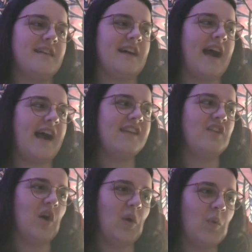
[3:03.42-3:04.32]
I
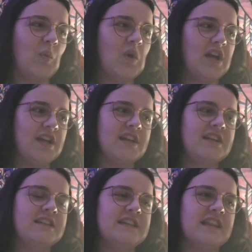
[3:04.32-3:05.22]
know
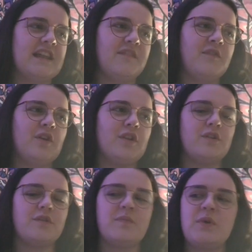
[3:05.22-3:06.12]
that for a
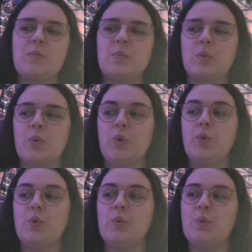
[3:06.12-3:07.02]
lot of people
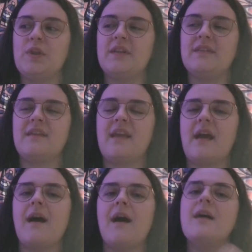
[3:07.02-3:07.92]
who, let's say,
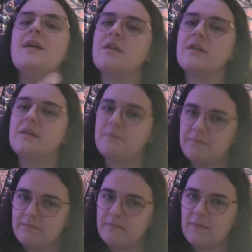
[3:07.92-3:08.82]
aren't
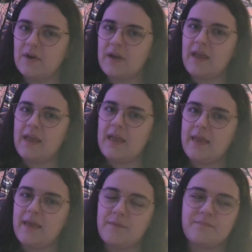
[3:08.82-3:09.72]

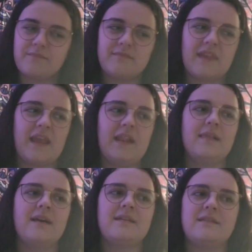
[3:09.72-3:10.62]

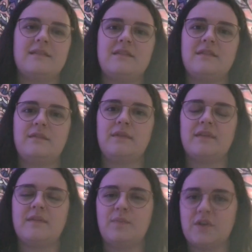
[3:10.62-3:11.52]
enlightened to
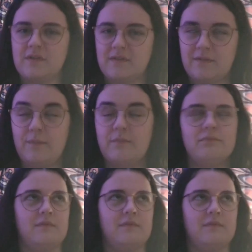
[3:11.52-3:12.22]
this to